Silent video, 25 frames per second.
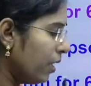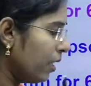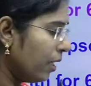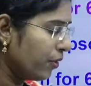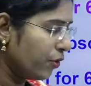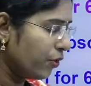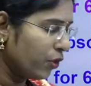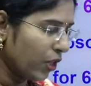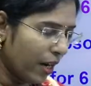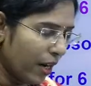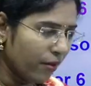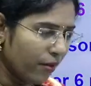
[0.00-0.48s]

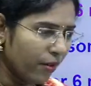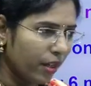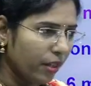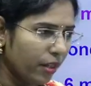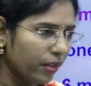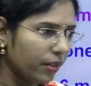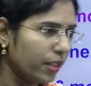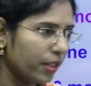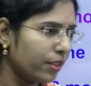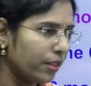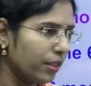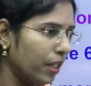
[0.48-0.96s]
general,
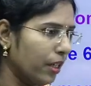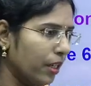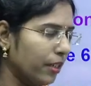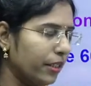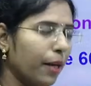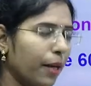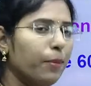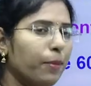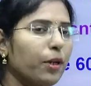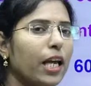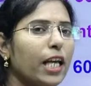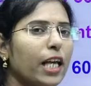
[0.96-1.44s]
this
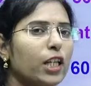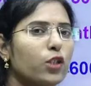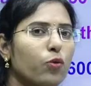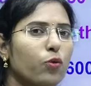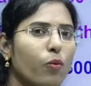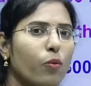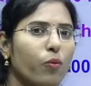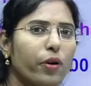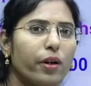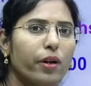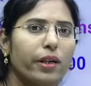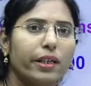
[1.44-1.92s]
WHO,
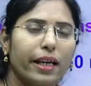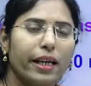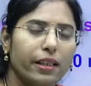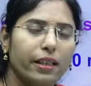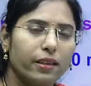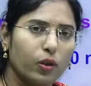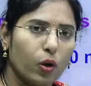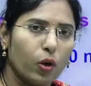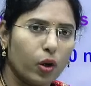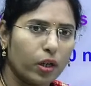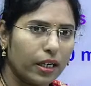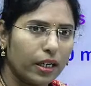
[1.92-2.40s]
World Health
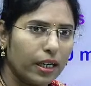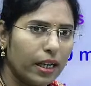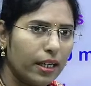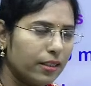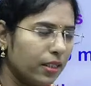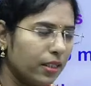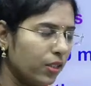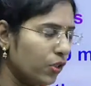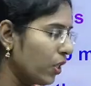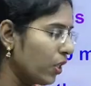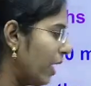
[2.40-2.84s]
Organization,